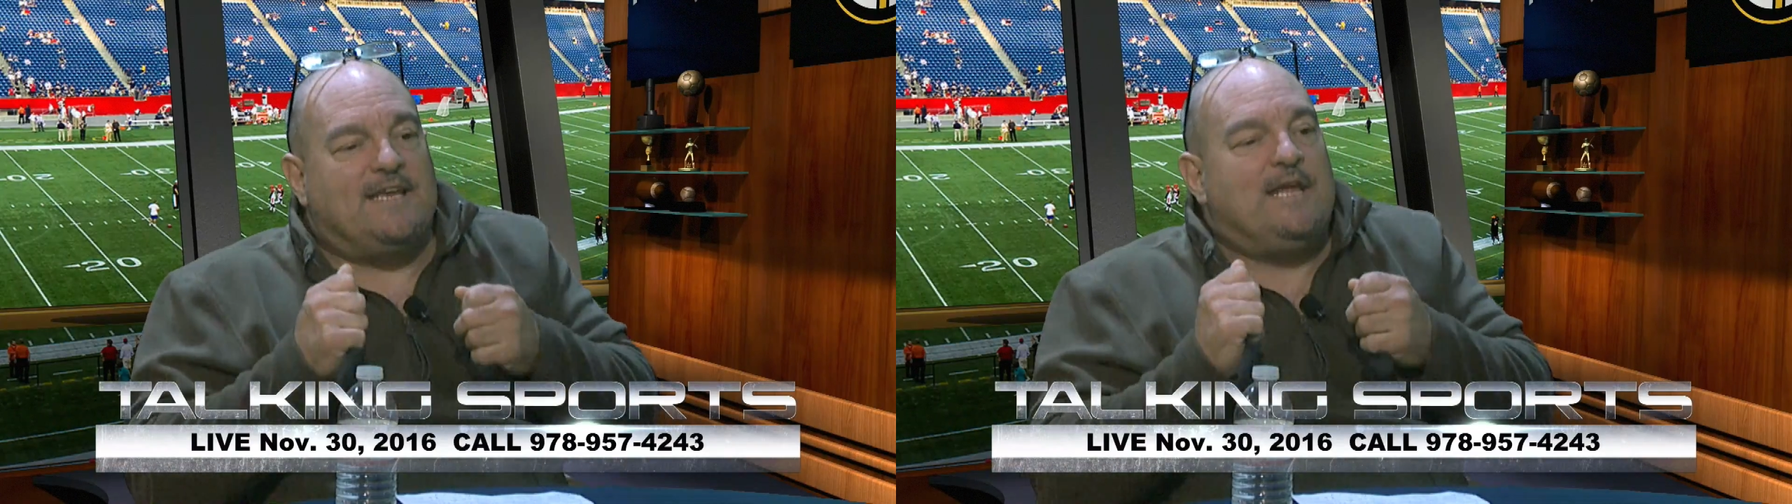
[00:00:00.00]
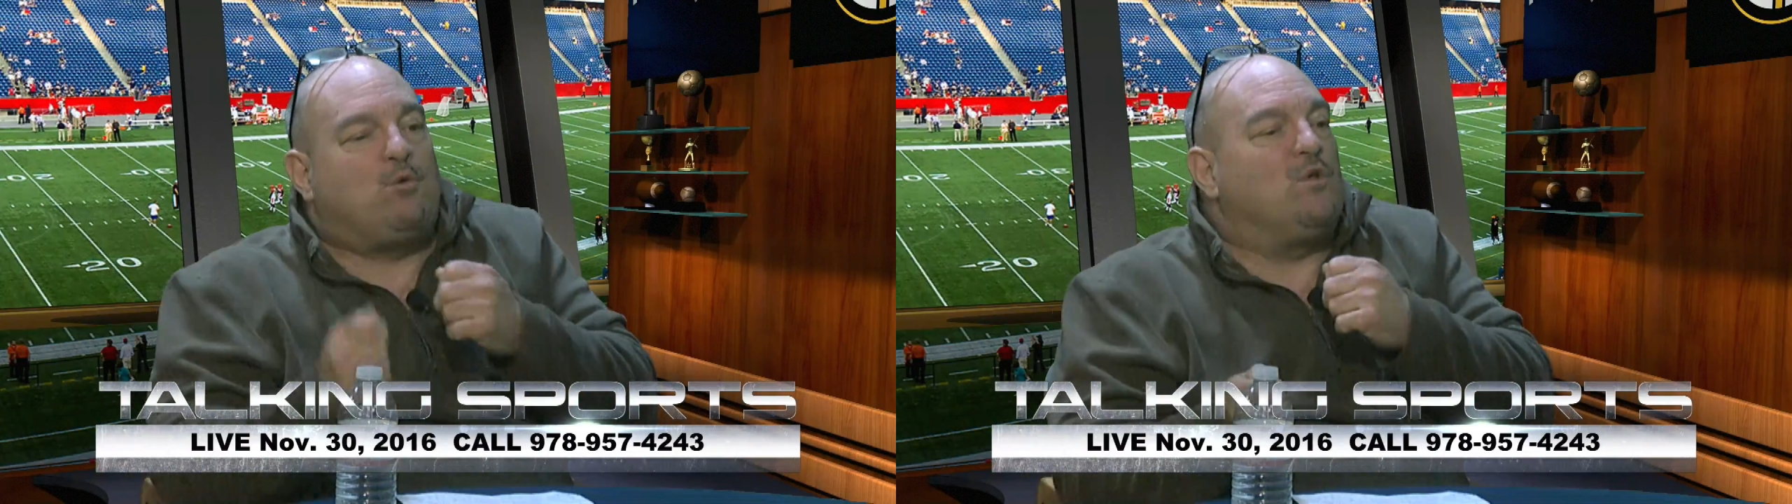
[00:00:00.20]

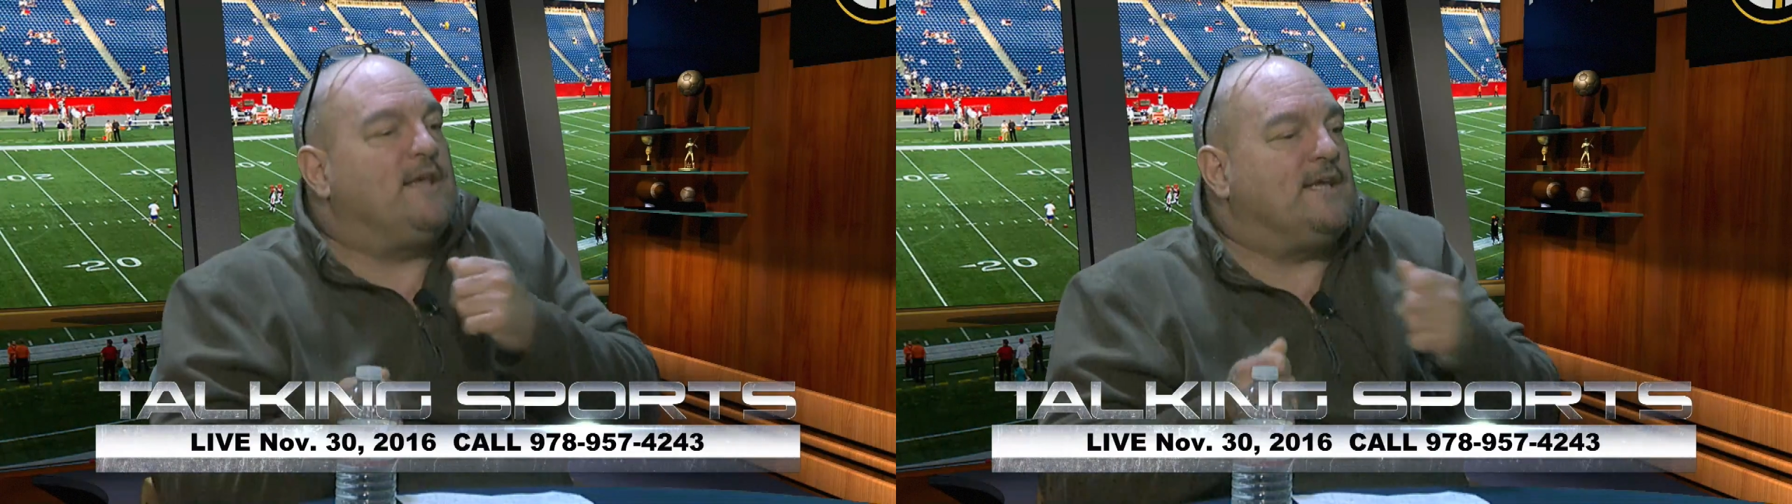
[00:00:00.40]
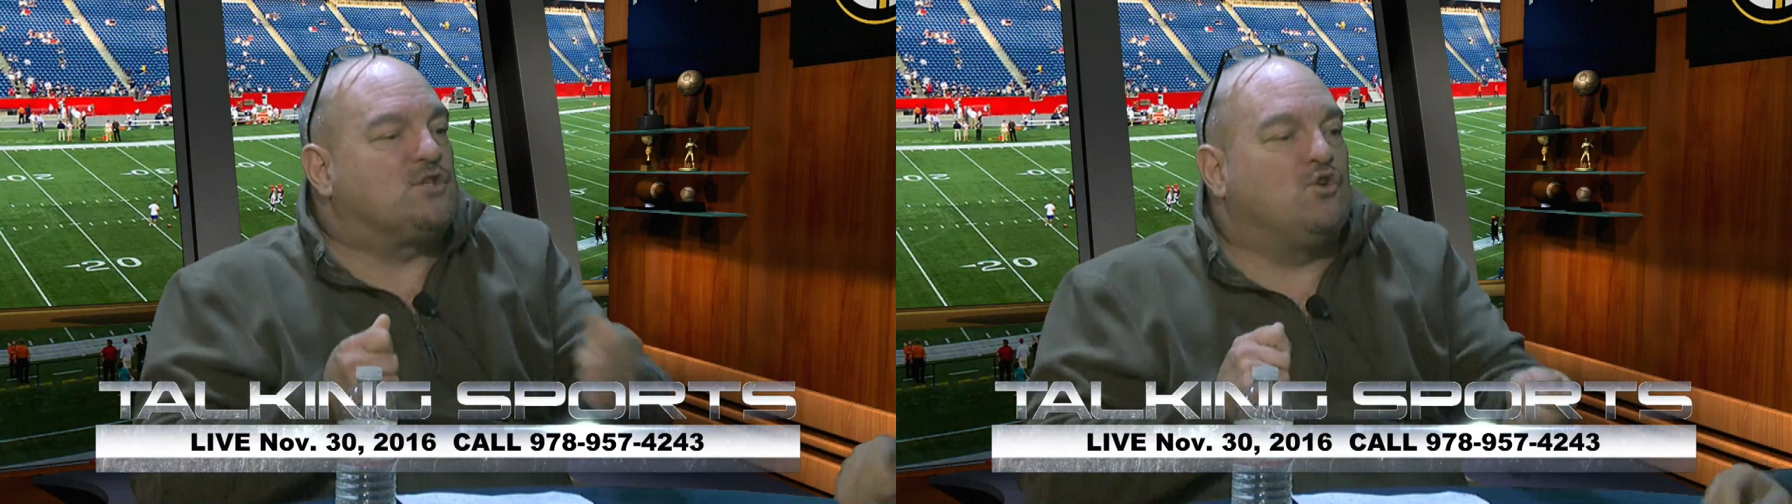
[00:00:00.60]

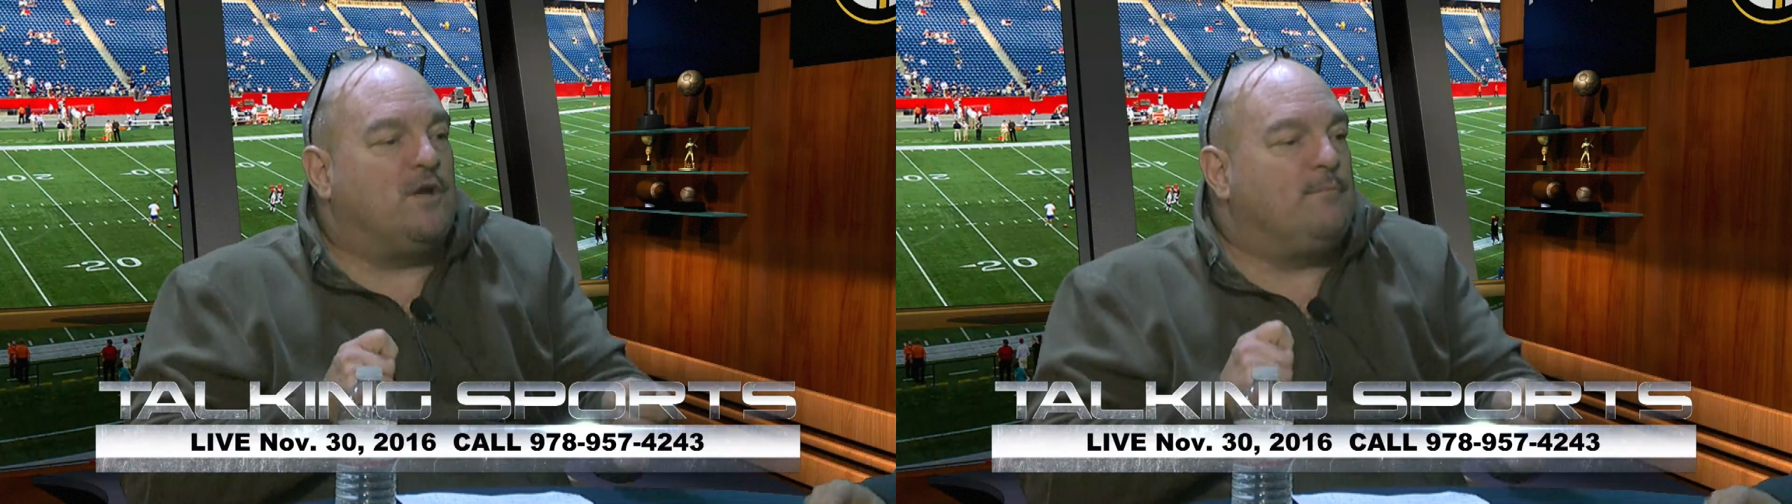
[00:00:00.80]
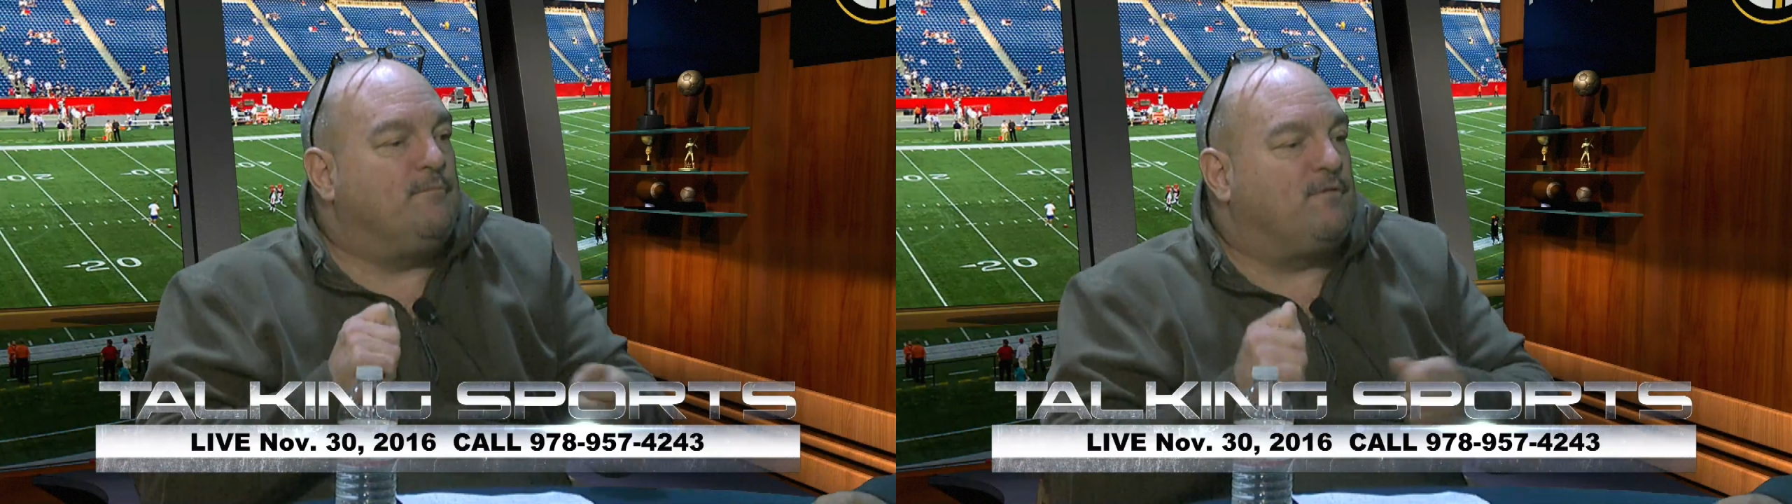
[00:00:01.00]
equally as
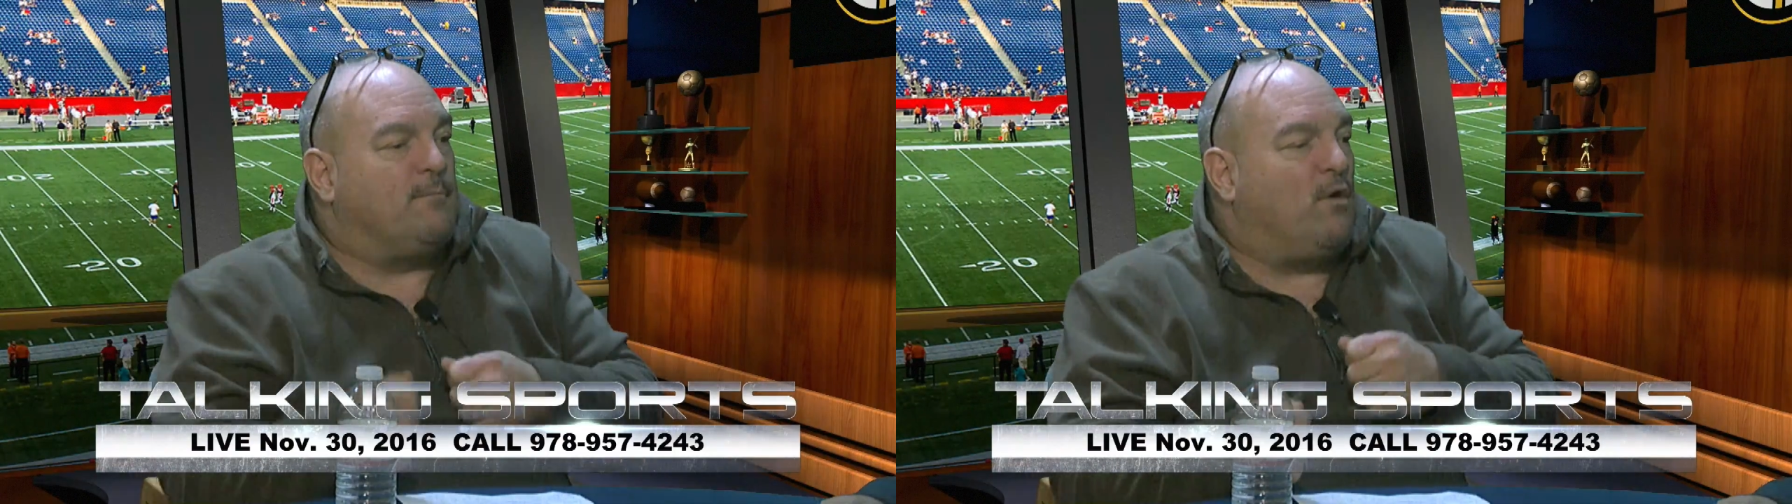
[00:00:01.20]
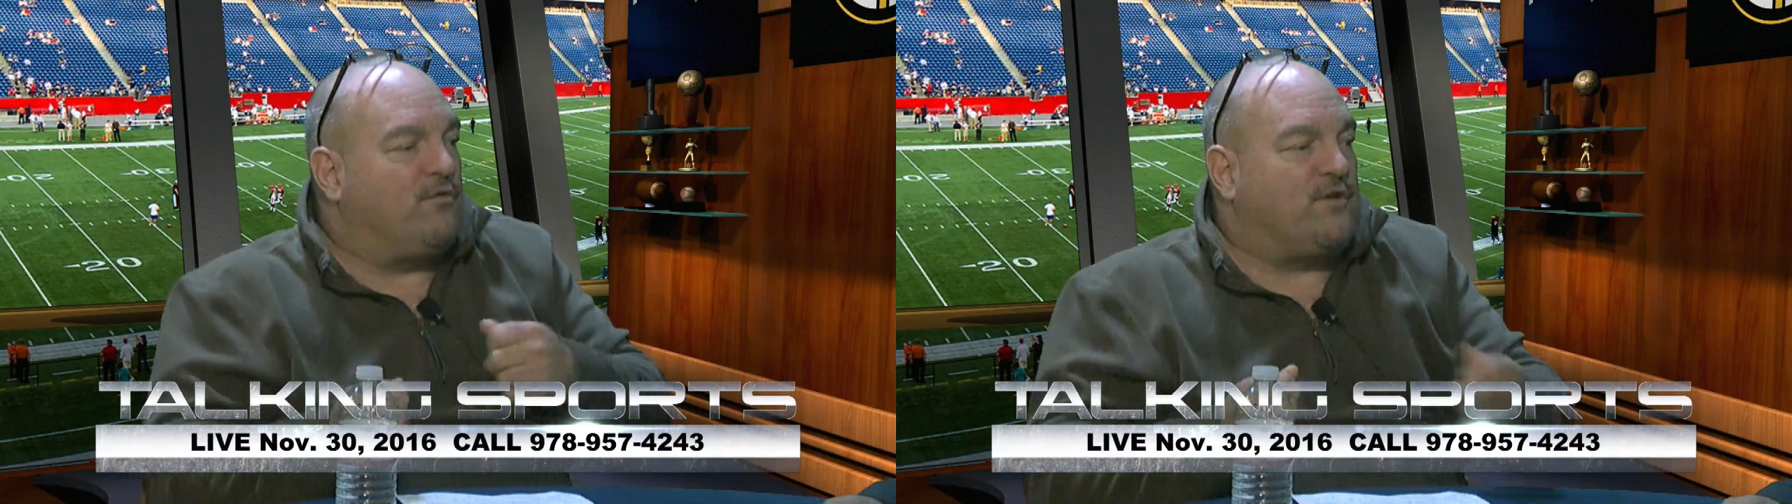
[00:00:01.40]
good from
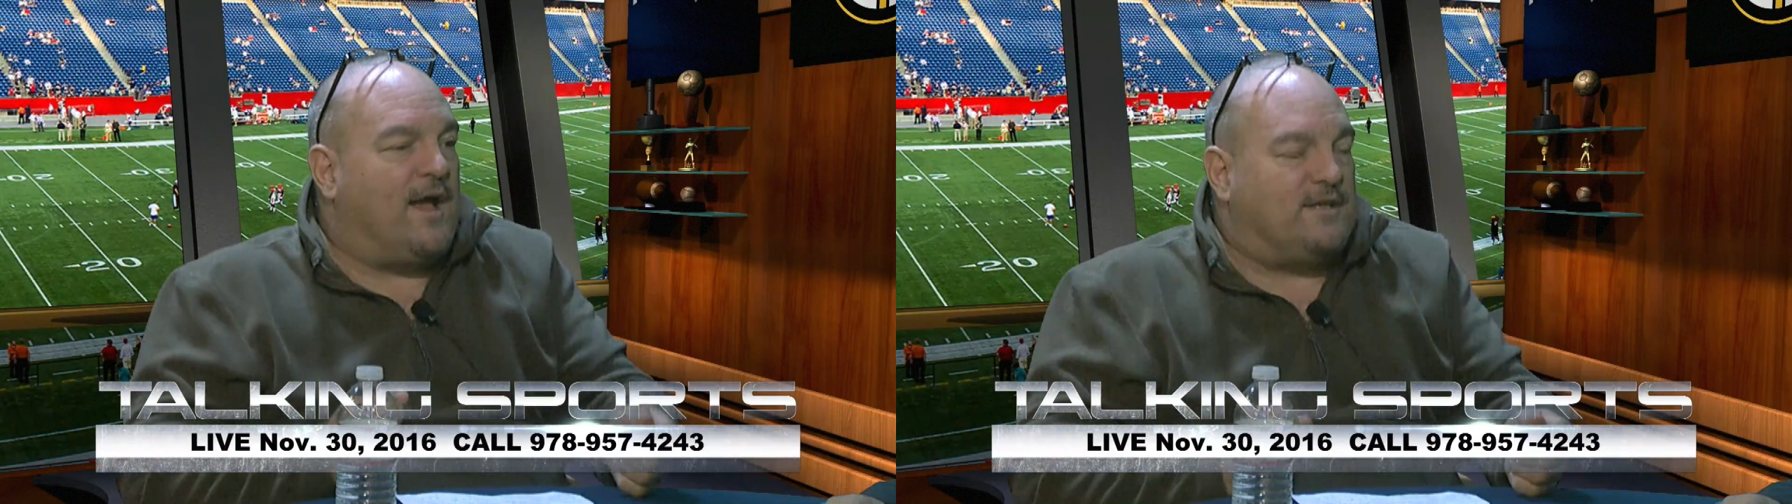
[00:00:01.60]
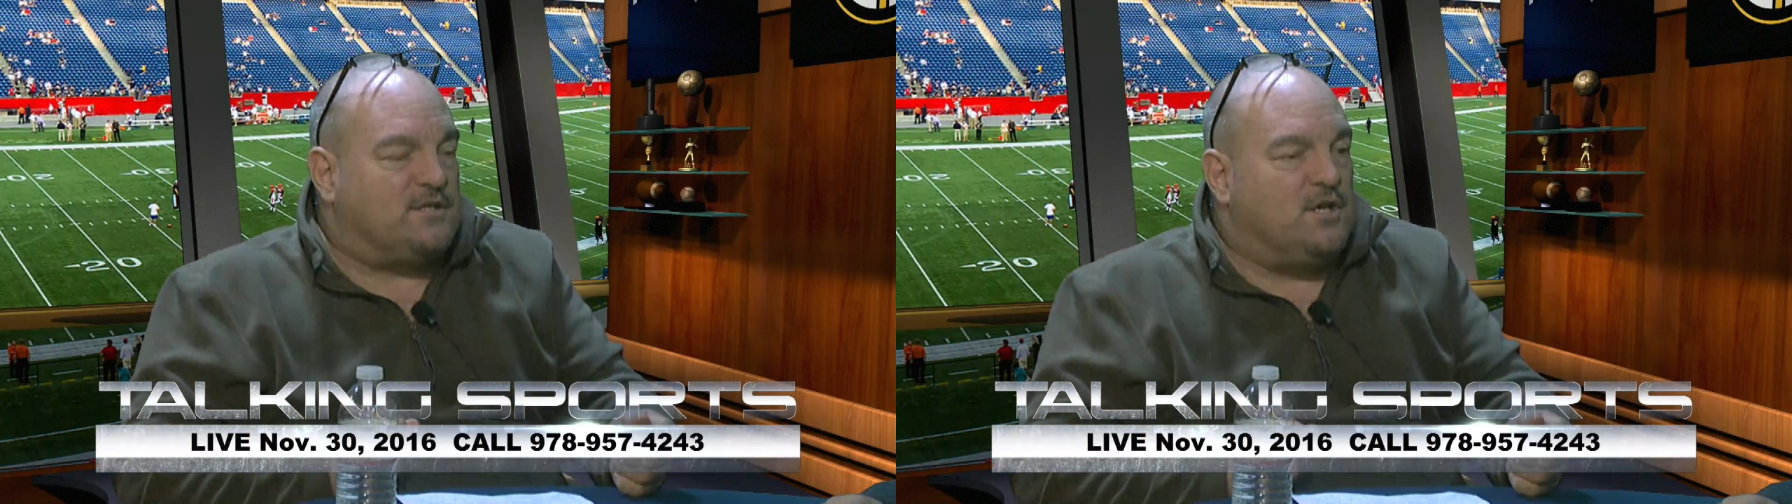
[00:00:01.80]
both
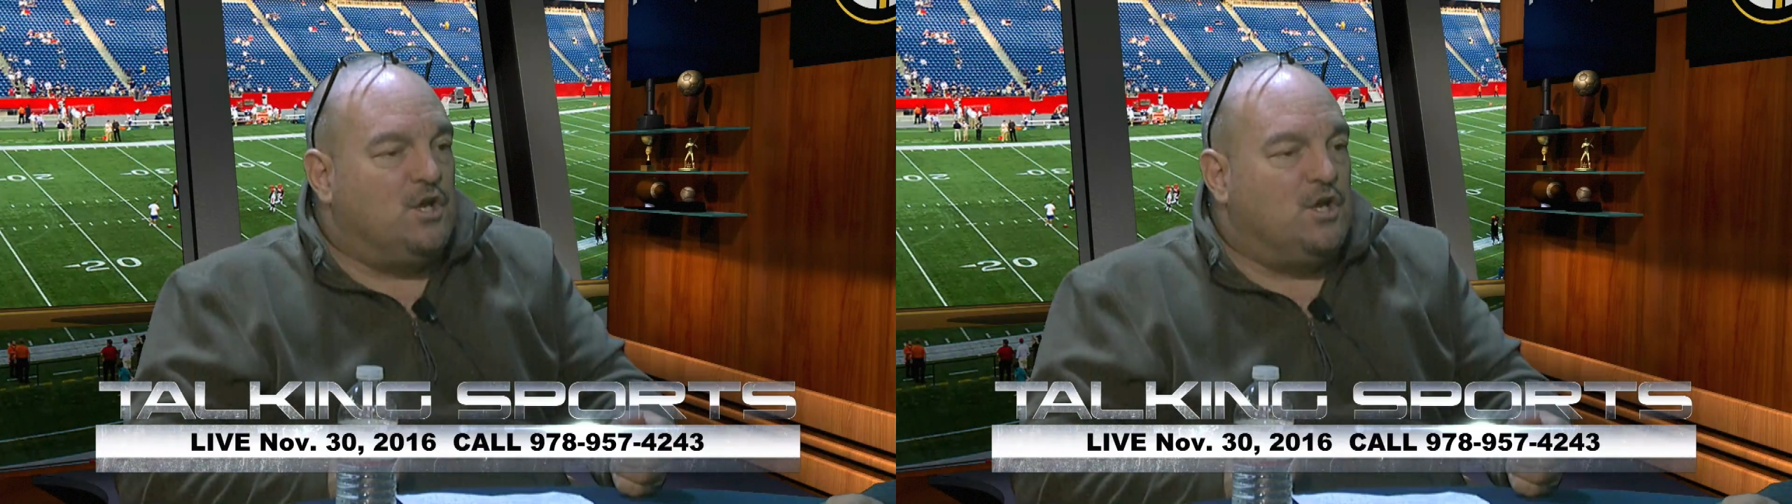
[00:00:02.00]
sides.